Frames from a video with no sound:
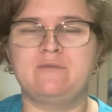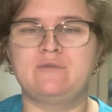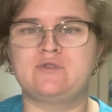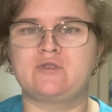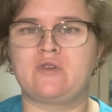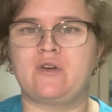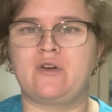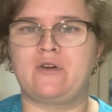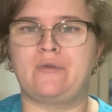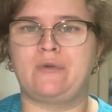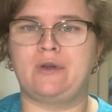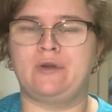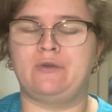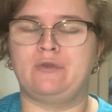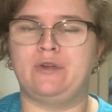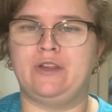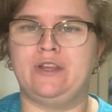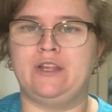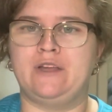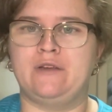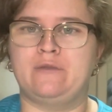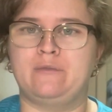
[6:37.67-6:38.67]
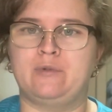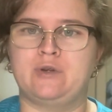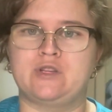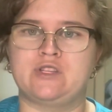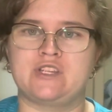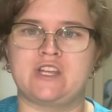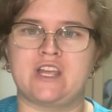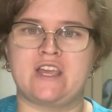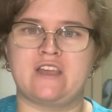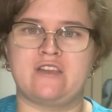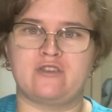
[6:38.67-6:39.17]
So I would really
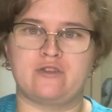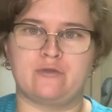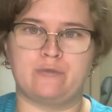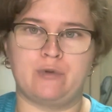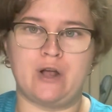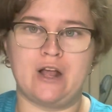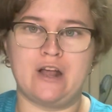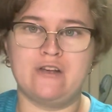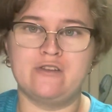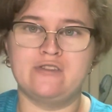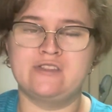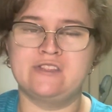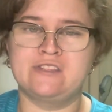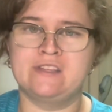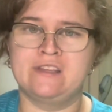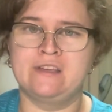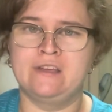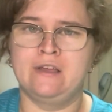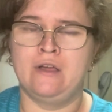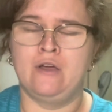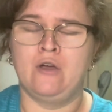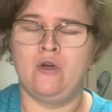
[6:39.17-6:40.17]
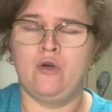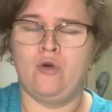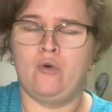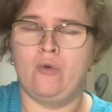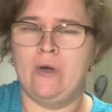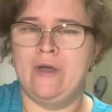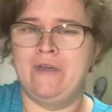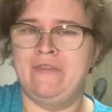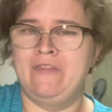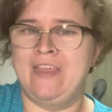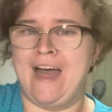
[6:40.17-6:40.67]
appreciate your prayers
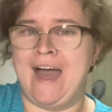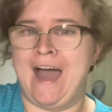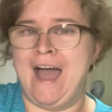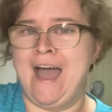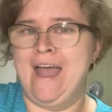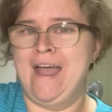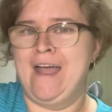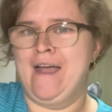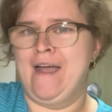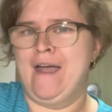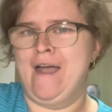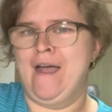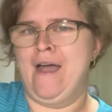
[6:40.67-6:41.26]
with that.